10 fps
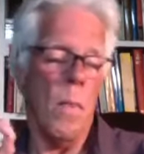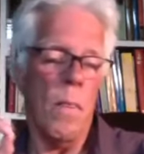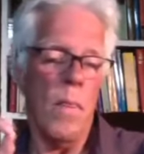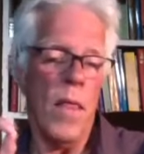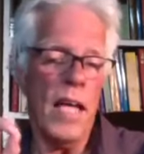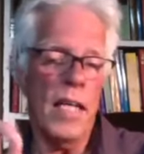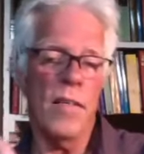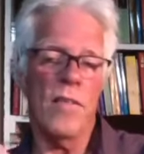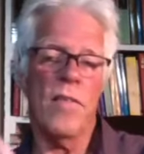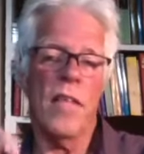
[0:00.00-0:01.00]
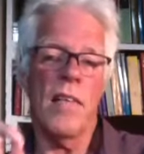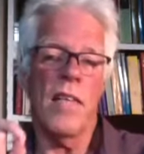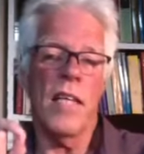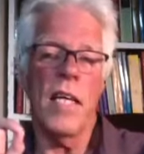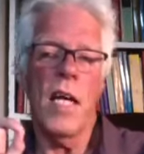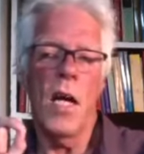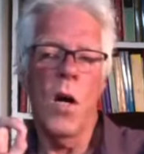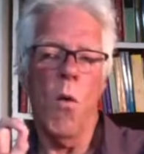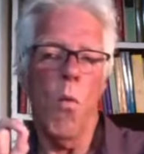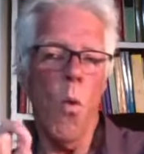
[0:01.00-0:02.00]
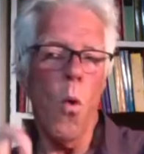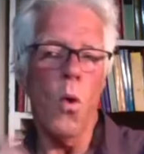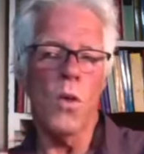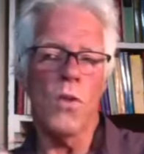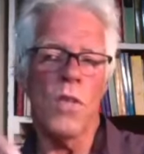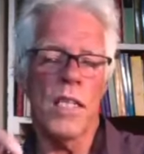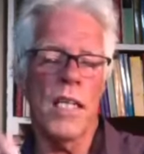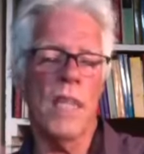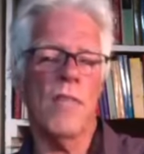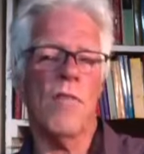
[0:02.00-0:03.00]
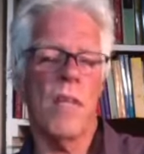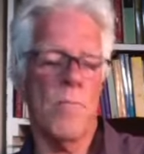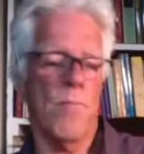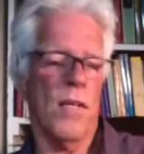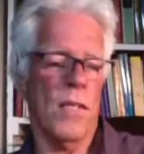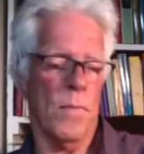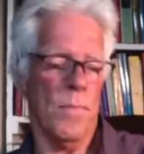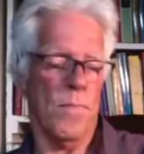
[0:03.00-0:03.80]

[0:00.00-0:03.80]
That is, that the wars against Great Britain